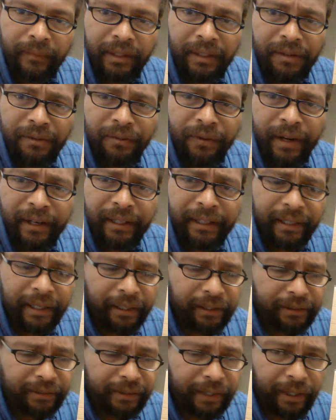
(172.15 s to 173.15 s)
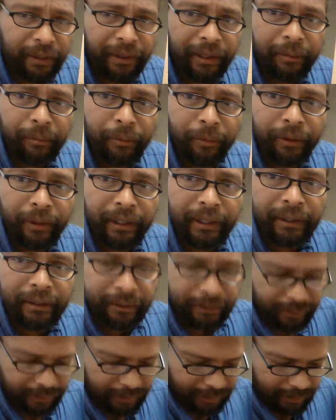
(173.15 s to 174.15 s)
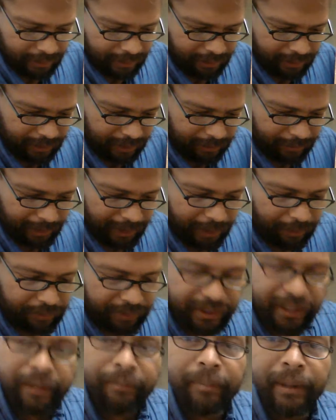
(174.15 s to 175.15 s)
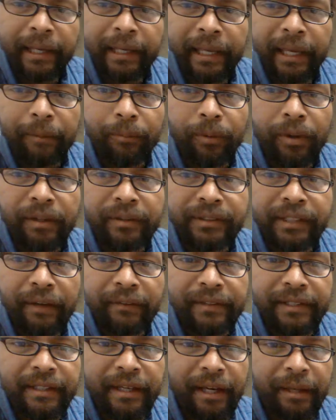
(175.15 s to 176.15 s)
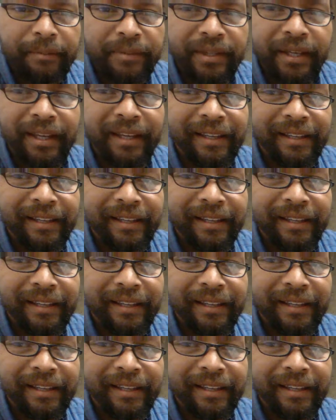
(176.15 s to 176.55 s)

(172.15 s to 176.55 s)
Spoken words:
Friday night, Saturday morning, I was hit by Gabriel 7 times.